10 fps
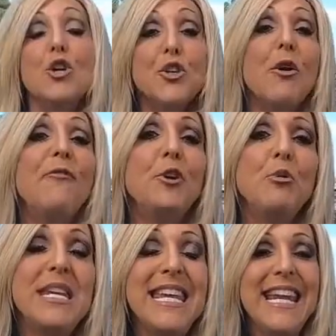So if you
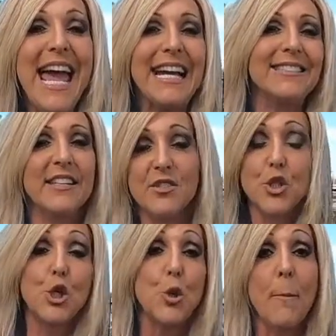need access
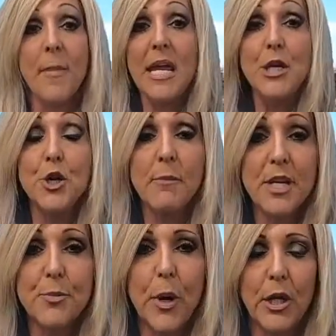to major
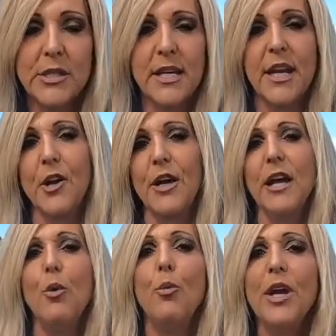metropolitan
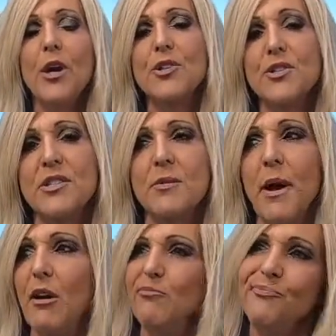area, we are just
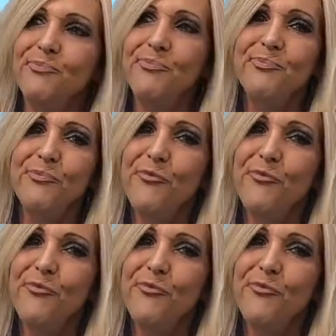about mm,